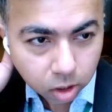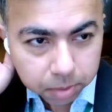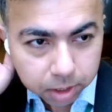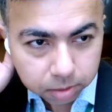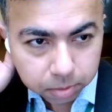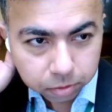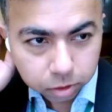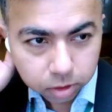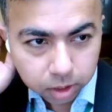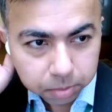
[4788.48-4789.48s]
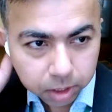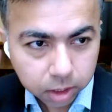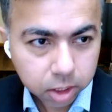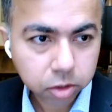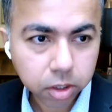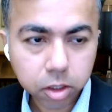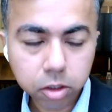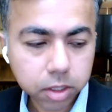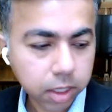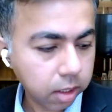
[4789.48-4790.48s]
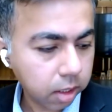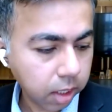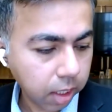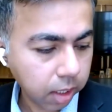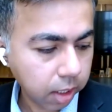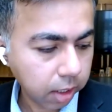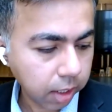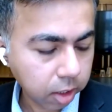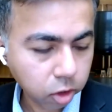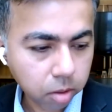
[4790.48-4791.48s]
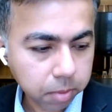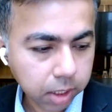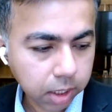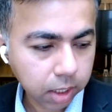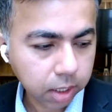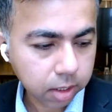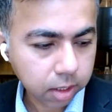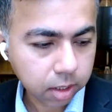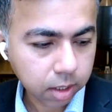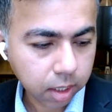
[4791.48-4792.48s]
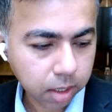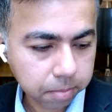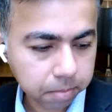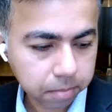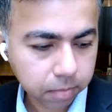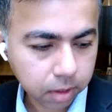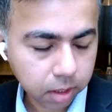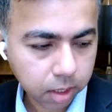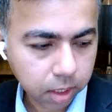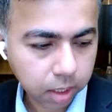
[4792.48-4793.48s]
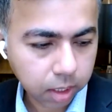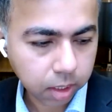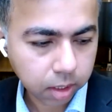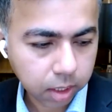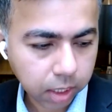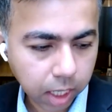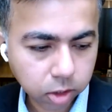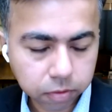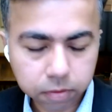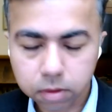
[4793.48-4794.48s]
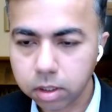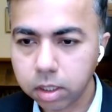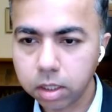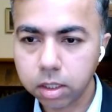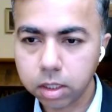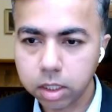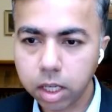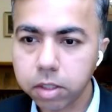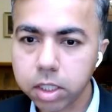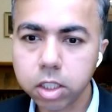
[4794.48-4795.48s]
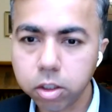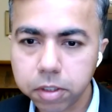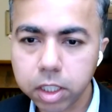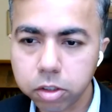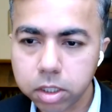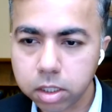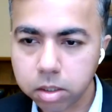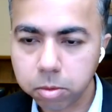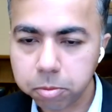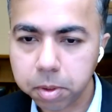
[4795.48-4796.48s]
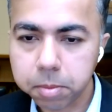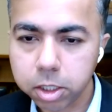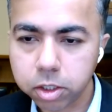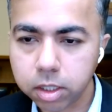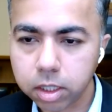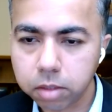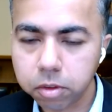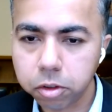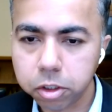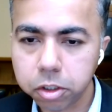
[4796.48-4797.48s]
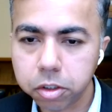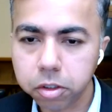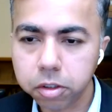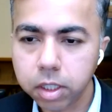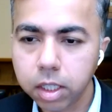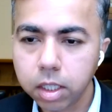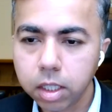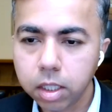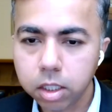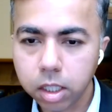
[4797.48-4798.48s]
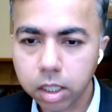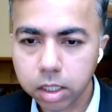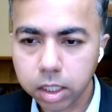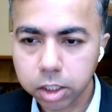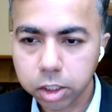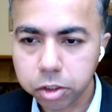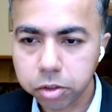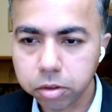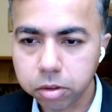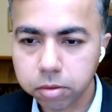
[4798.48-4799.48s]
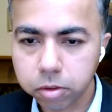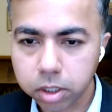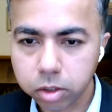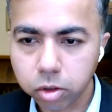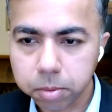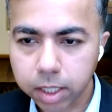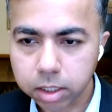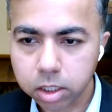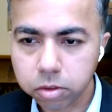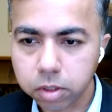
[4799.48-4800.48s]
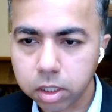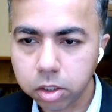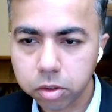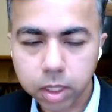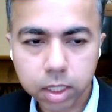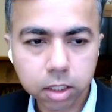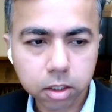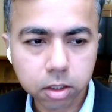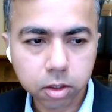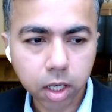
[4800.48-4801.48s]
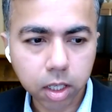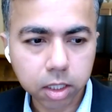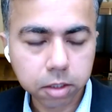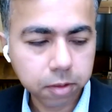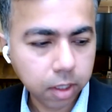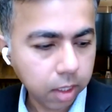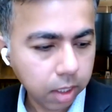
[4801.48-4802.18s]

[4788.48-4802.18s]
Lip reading: comment before I bring this to a close, and I think that comment is the kind of diversity of ecosystem of publishing that we want to go into for an open access world to really thrive.